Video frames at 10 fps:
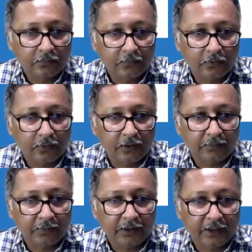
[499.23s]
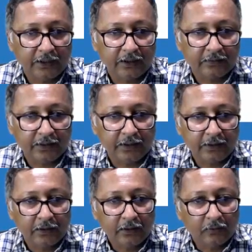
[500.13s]
You can take it as a
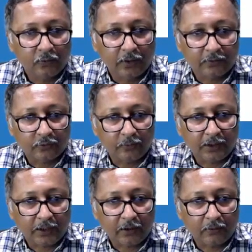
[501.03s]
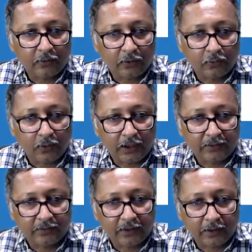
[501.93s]
to customer account or to
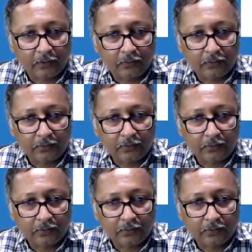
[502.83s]
collection account.